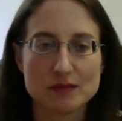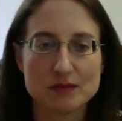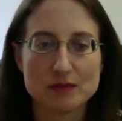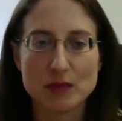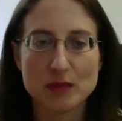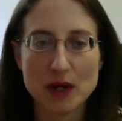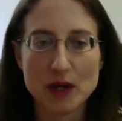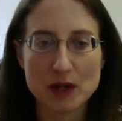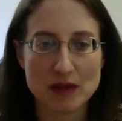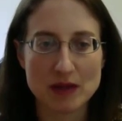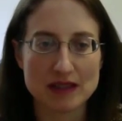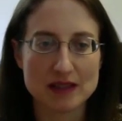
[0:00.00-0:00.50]

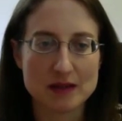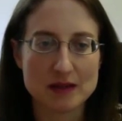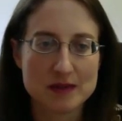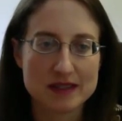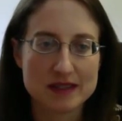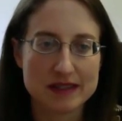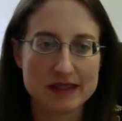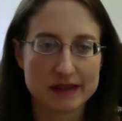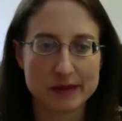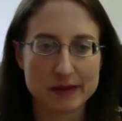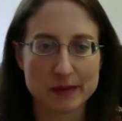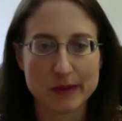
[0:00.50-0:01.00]
bring my
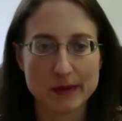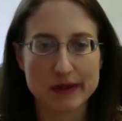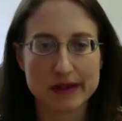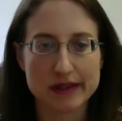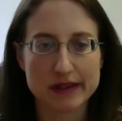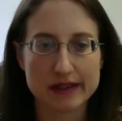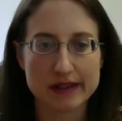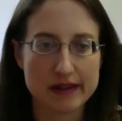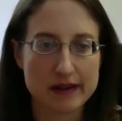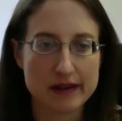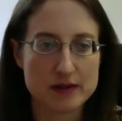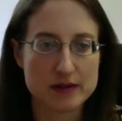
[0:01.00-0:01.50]
lipstick to
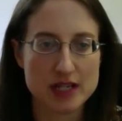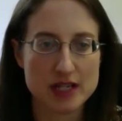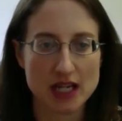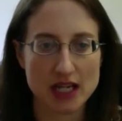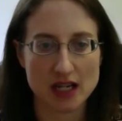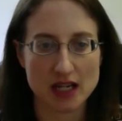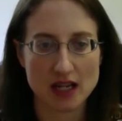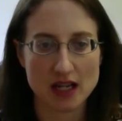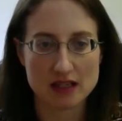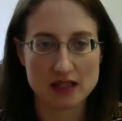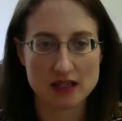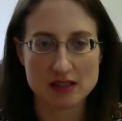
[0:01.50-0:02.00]
work and go check
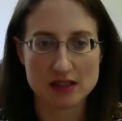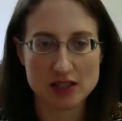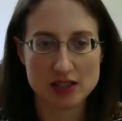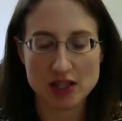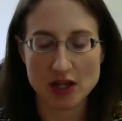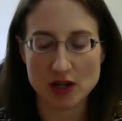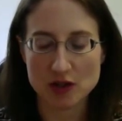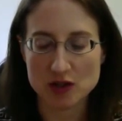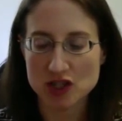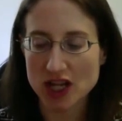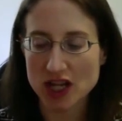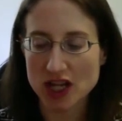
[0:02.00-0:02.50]
it
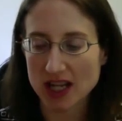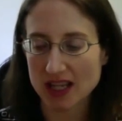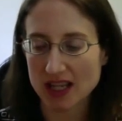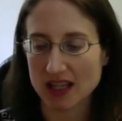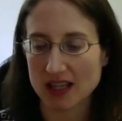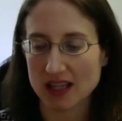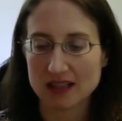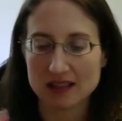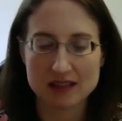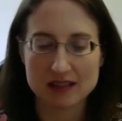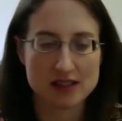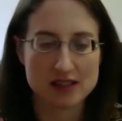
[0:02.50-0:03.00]
out, check
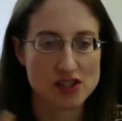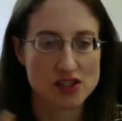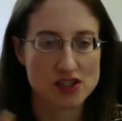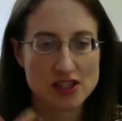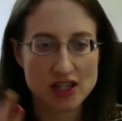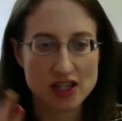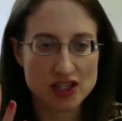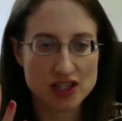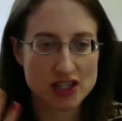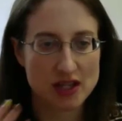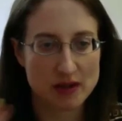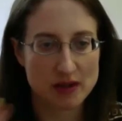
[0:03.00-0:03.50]
it and
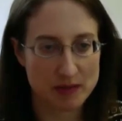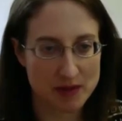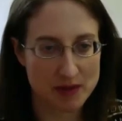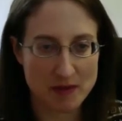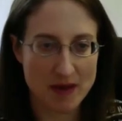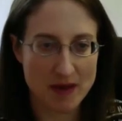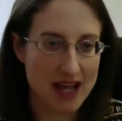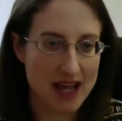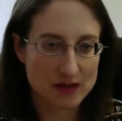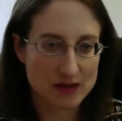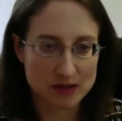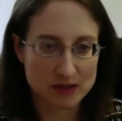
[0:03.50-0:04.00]
touch it up in the
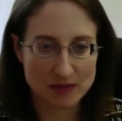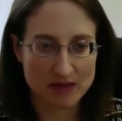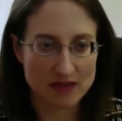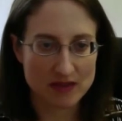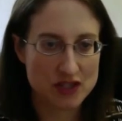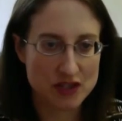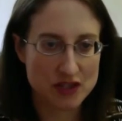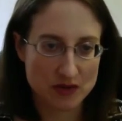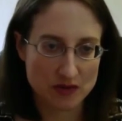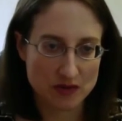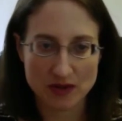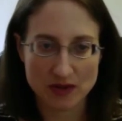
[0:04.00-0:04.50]
bathroom every
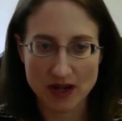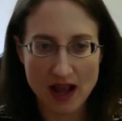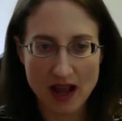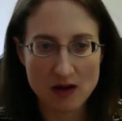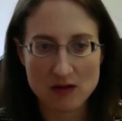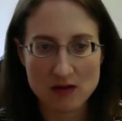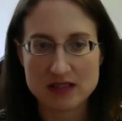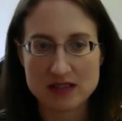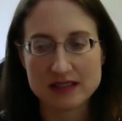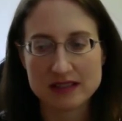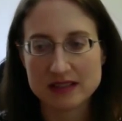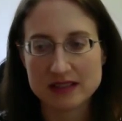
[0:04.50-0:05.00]
2-3
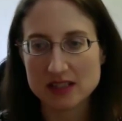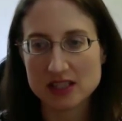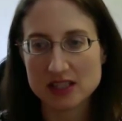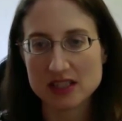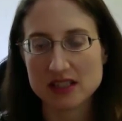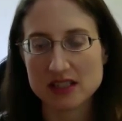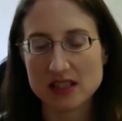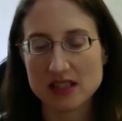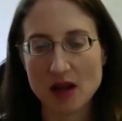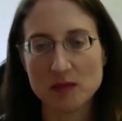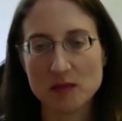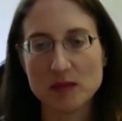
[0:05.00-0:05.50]
hours. It's
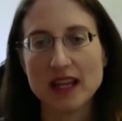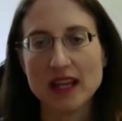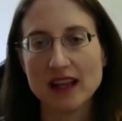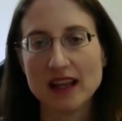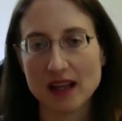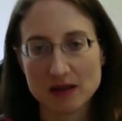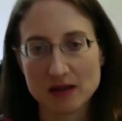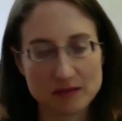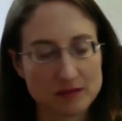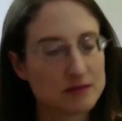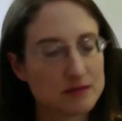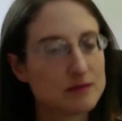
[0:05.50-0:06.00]
just not me.
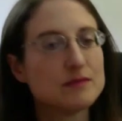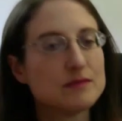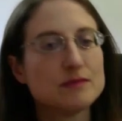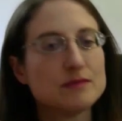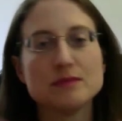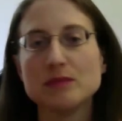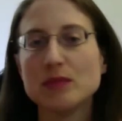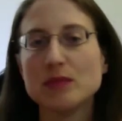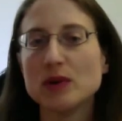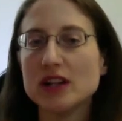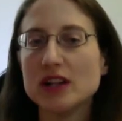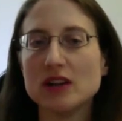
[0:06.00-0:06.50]
I'm
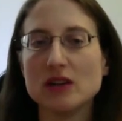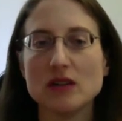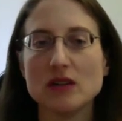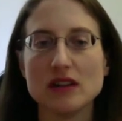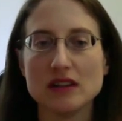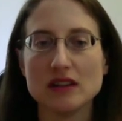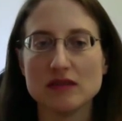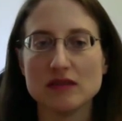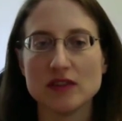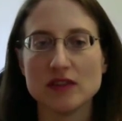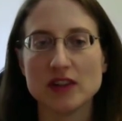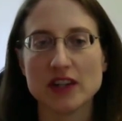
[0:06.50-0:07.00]
put it
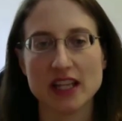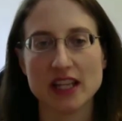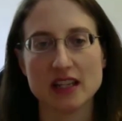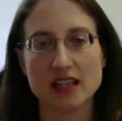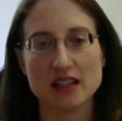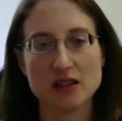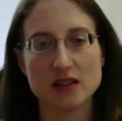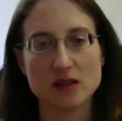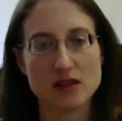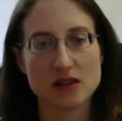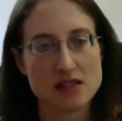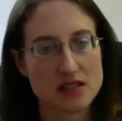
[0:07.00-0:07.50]
on and forget
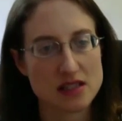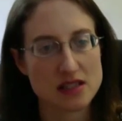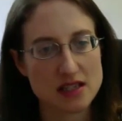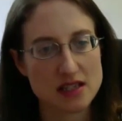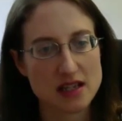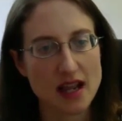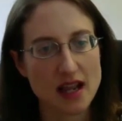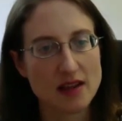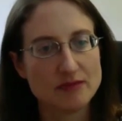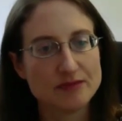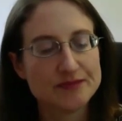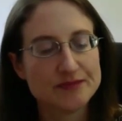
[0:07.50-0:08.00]
it the rest of the
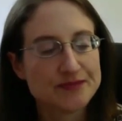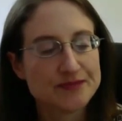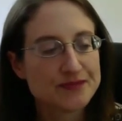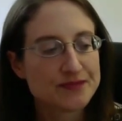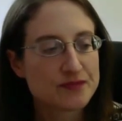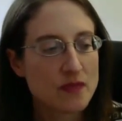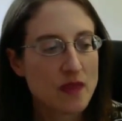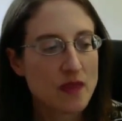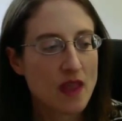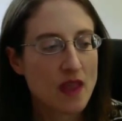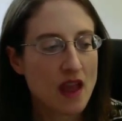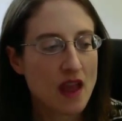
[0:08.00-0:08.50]
day.
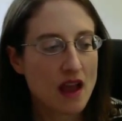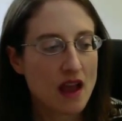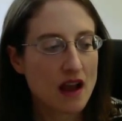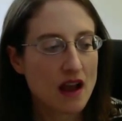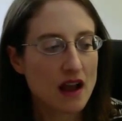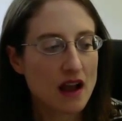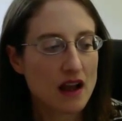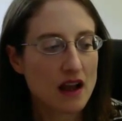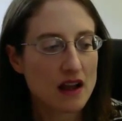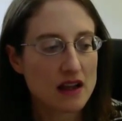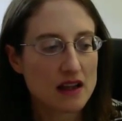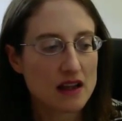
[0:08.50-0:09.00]

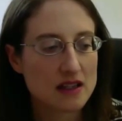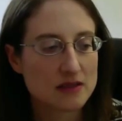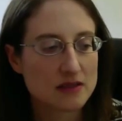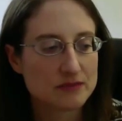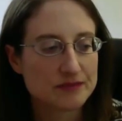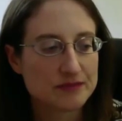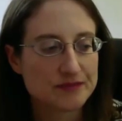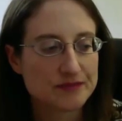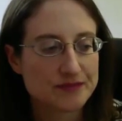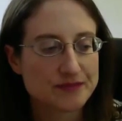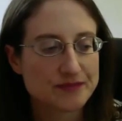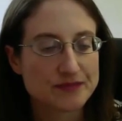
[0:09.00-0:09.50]

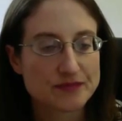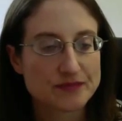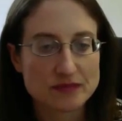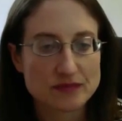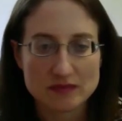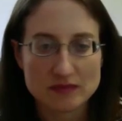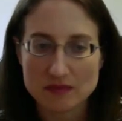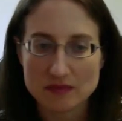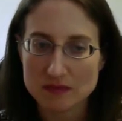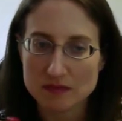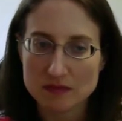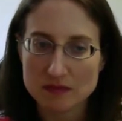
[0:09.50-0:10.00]
And
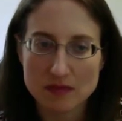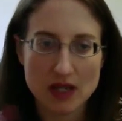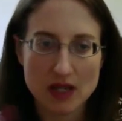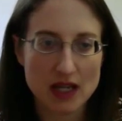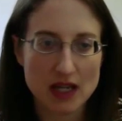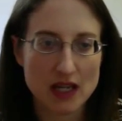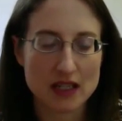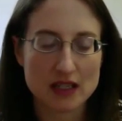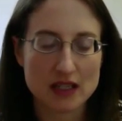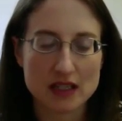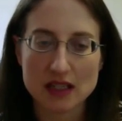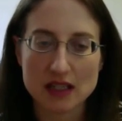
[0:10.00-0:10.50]

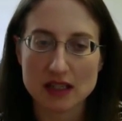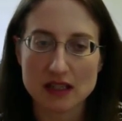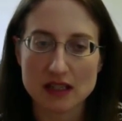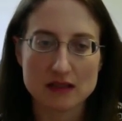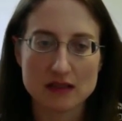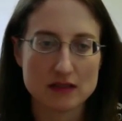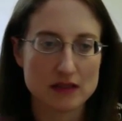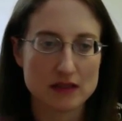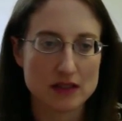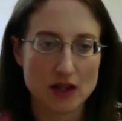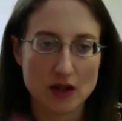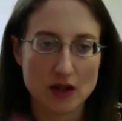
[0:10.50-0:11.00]
again,